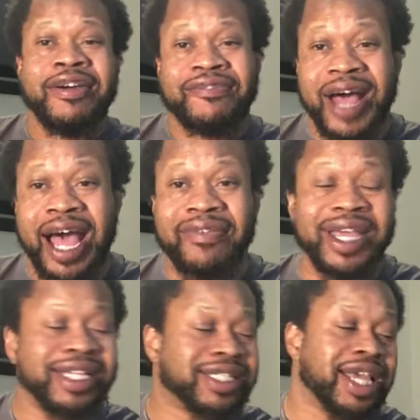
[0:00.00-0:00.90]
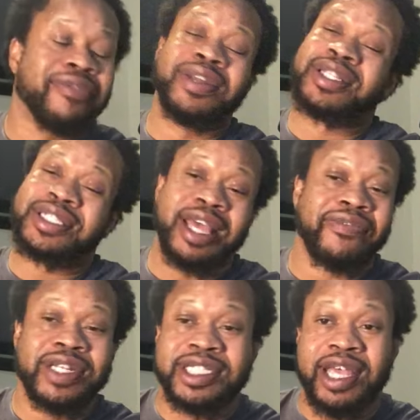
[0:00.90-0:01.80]

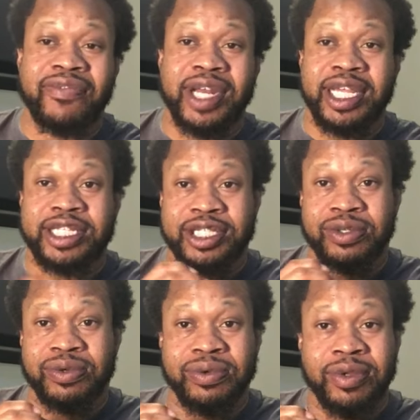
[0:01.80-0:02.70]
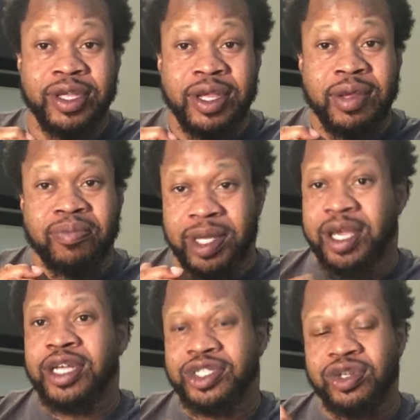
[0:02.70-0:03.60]
919-587-7782.
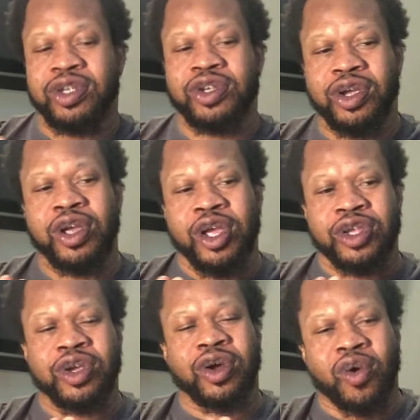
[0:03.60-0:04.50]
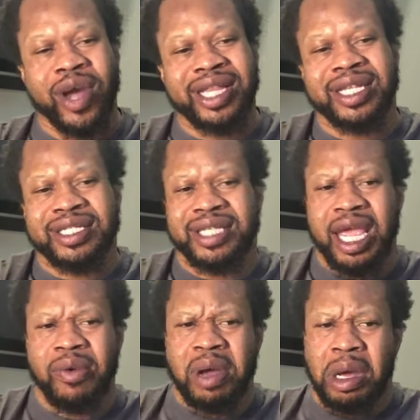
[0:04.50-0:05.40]
Because you're quick to
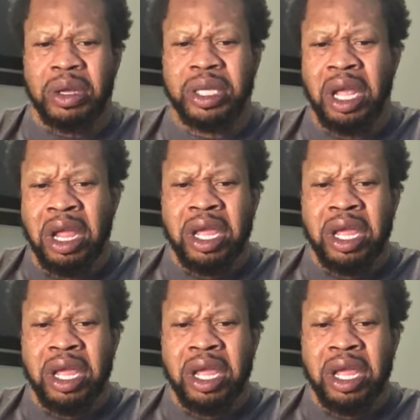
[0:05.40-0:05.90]
say, well, he